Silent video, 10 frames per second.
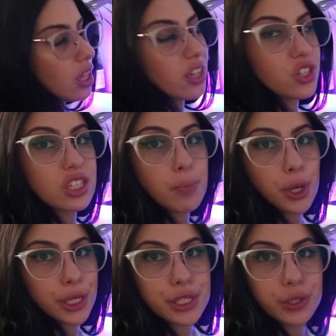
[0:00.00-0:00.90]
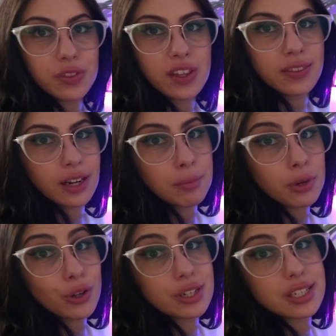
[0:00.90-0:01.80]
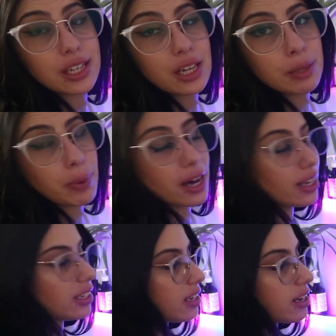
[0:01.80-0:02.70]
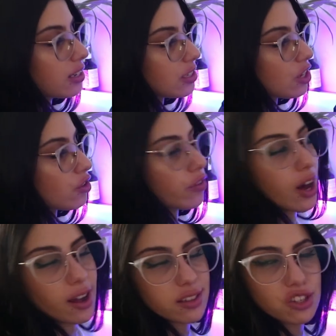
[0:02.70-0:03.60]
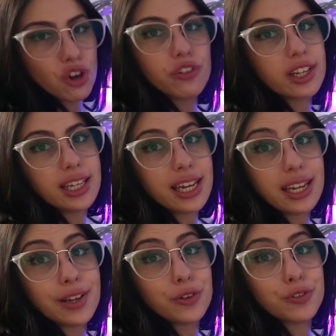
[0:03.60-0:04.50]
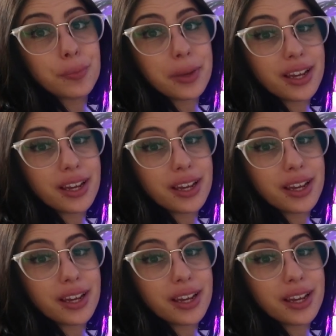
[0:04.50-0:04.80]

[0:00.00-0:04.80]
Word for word: It's just a personal thing that I'm noticing, but yeah, so far it's not really any good for